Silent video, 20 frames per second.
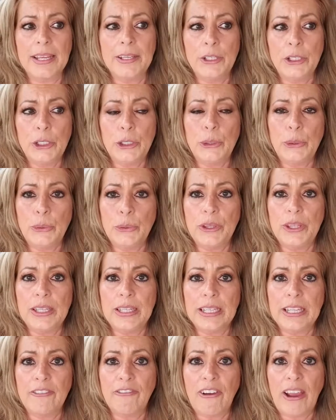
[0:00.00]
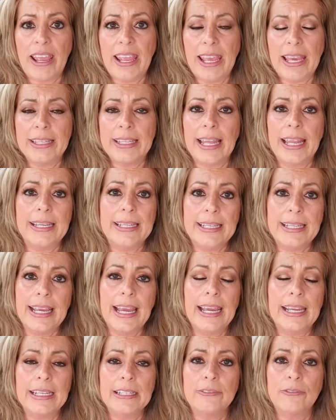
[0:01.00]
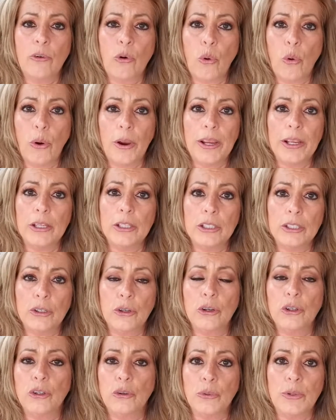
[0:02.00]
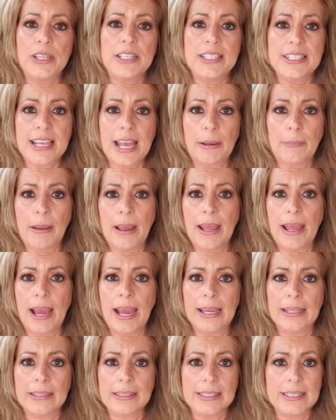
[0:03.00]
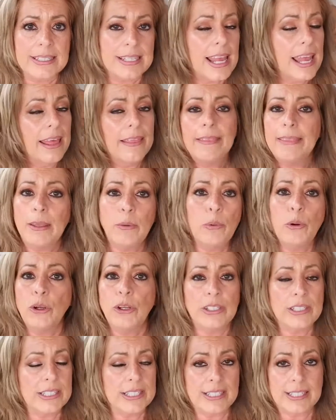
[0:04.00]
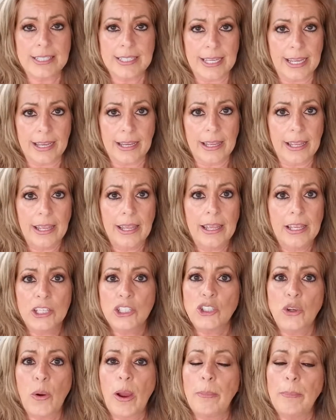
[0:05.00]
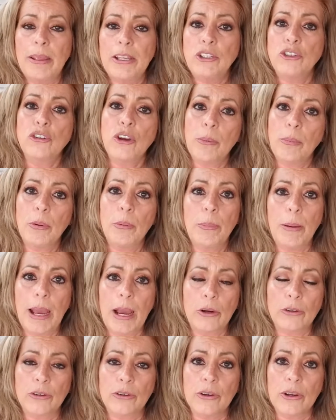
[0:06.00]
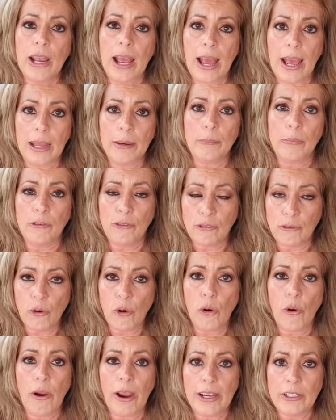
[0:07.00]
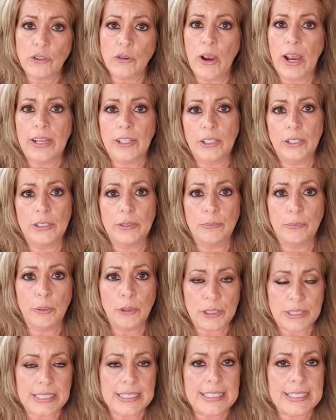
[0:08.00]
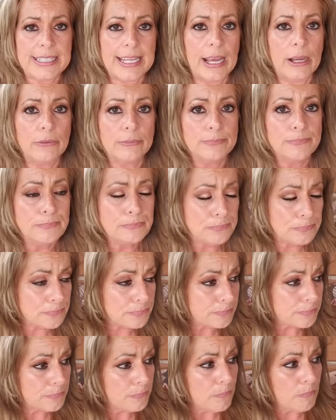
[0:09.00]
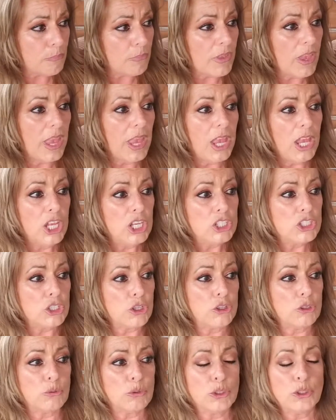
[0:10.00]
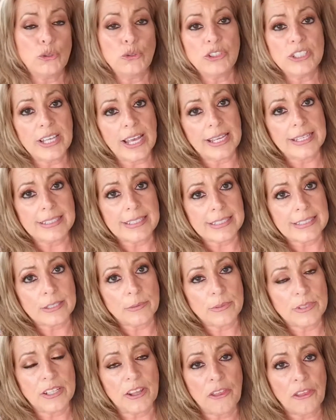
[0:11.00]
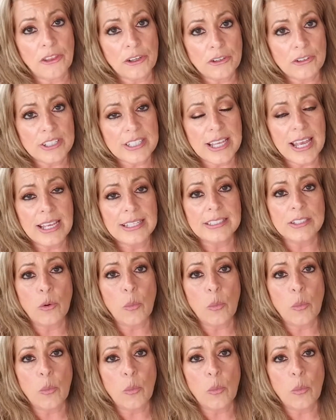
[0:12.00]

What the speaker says: knew that if I had any kind of oil or grease on my eyelids, they weren't going to stick. So I made sure I put powder on before I tried to put these down. So there were 2 sizes. There was a thinner size and